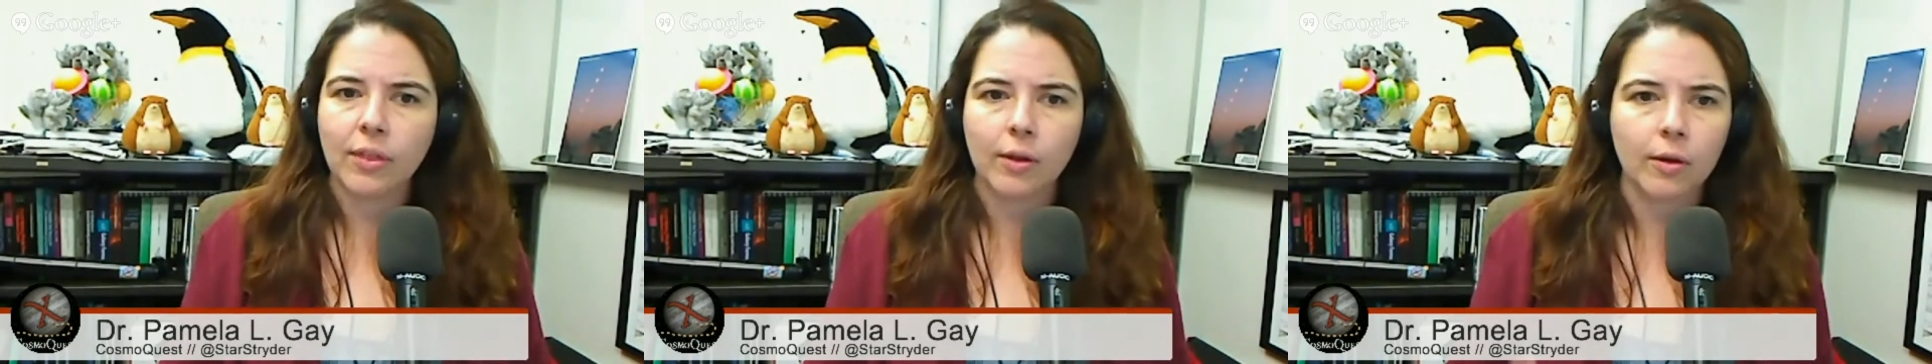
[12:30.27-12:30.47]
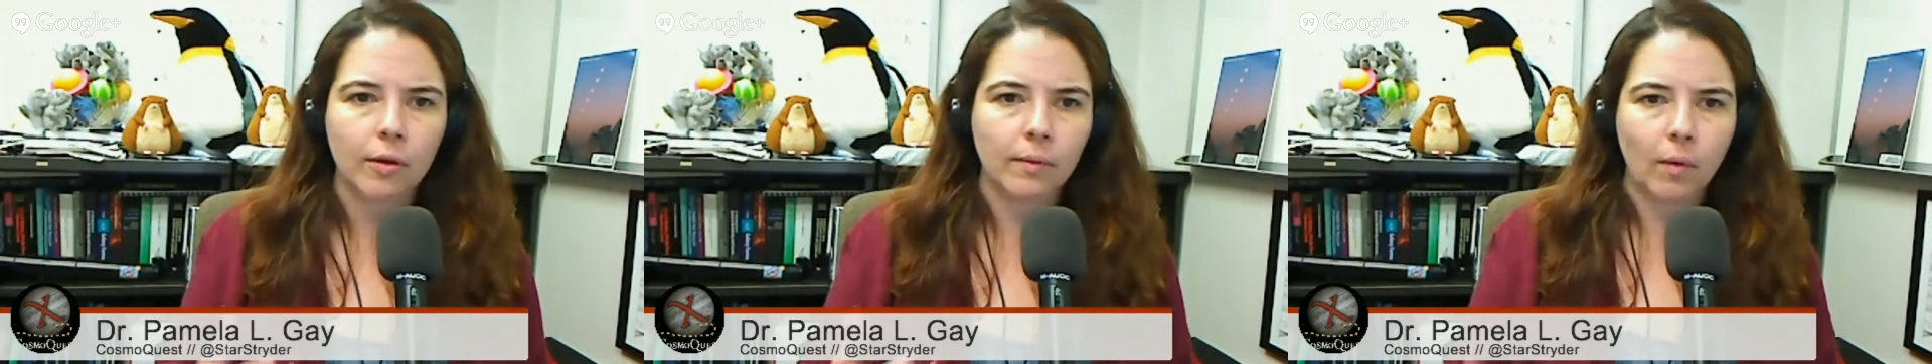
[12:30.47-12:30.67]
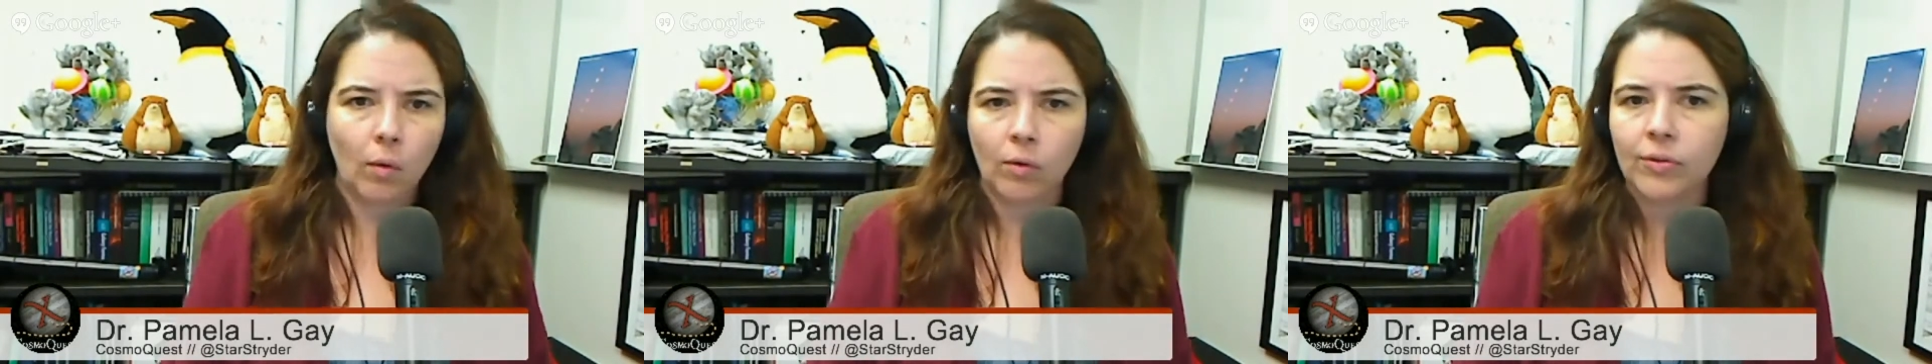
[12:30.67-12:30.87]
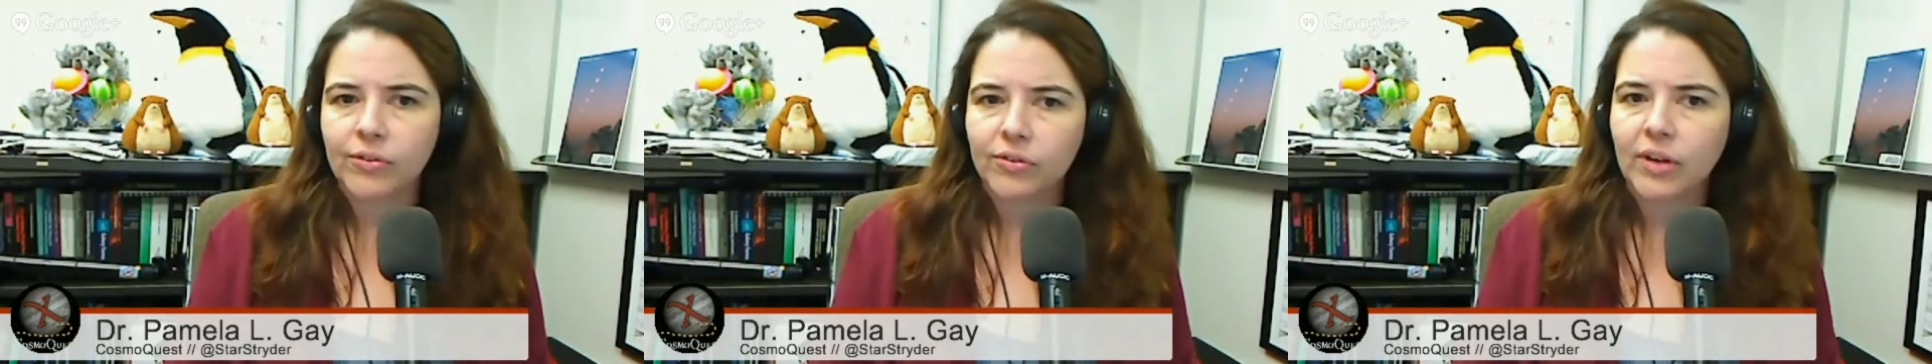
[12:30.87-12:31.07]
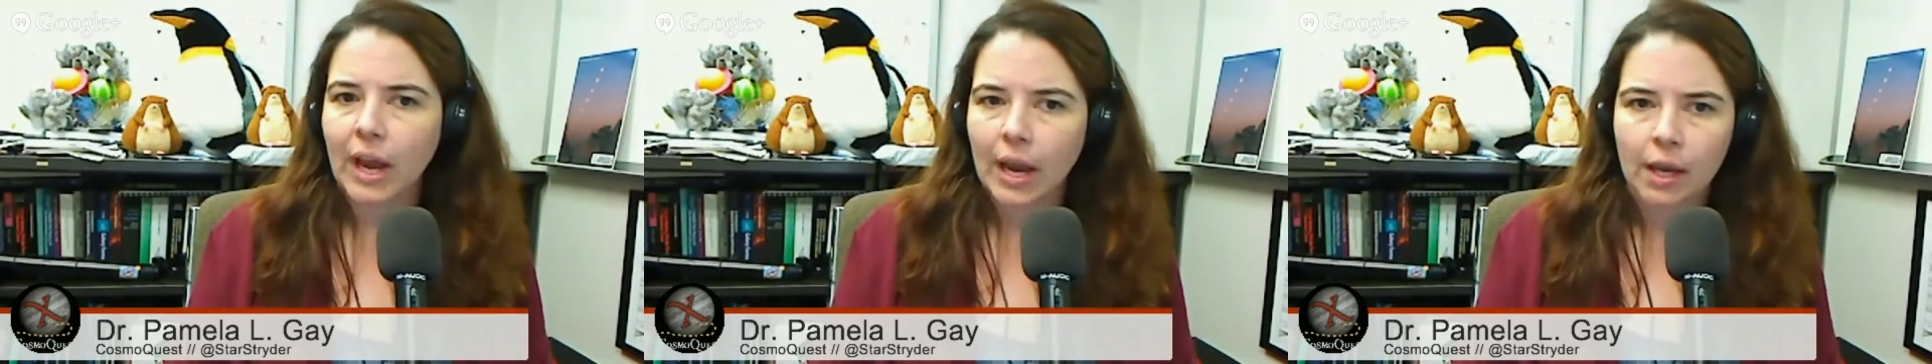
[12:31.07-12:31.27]
the old
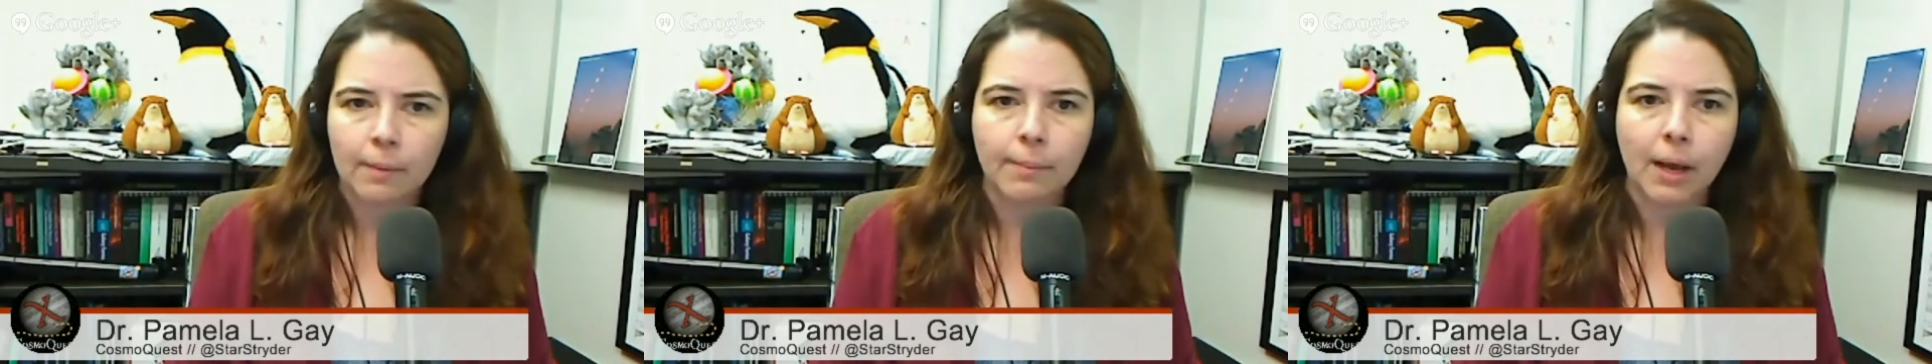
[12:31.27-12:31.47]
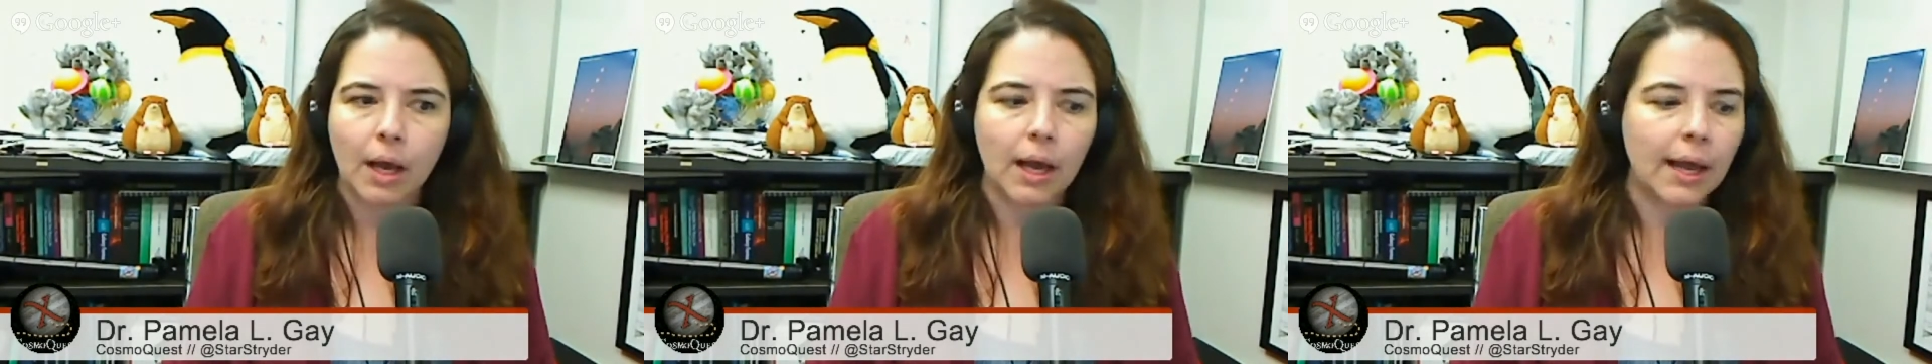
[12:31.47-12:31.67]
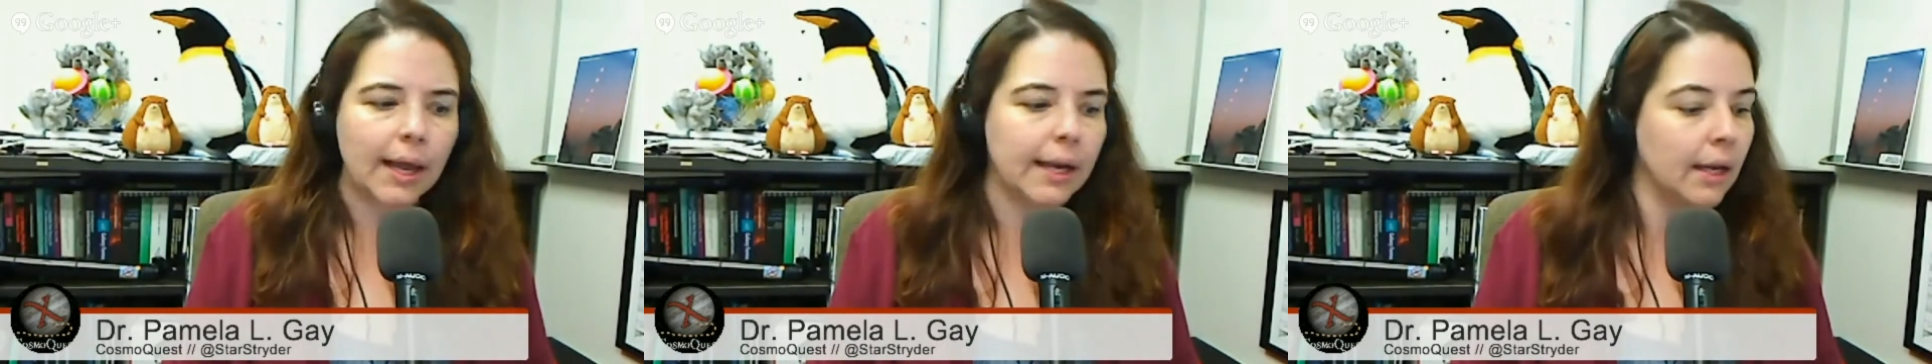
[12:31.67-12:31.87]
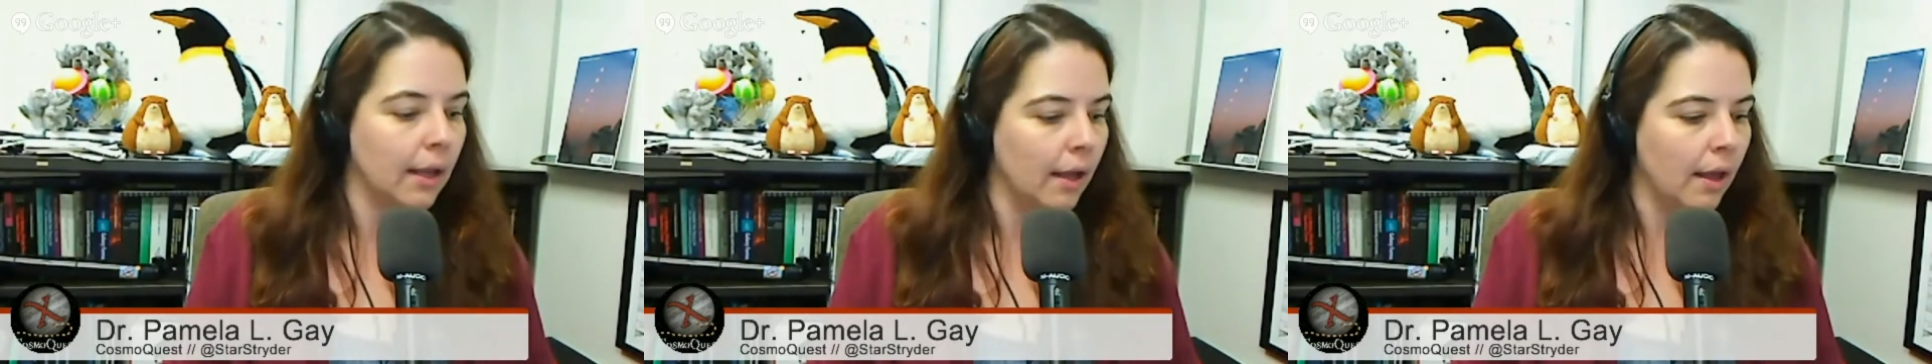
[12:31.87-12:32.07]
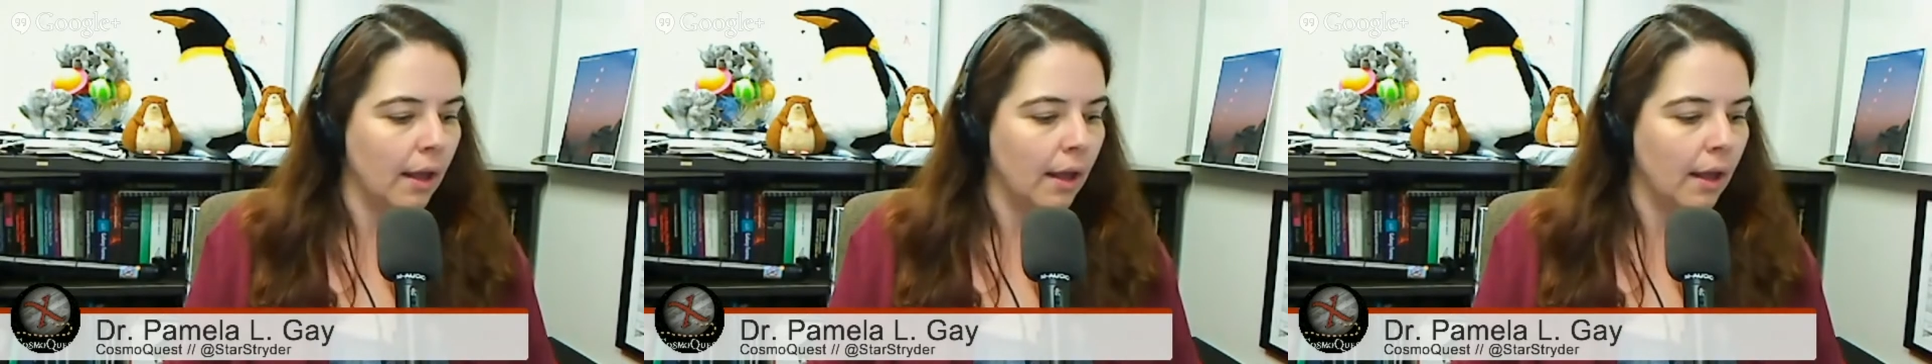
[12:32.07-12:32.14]
standby,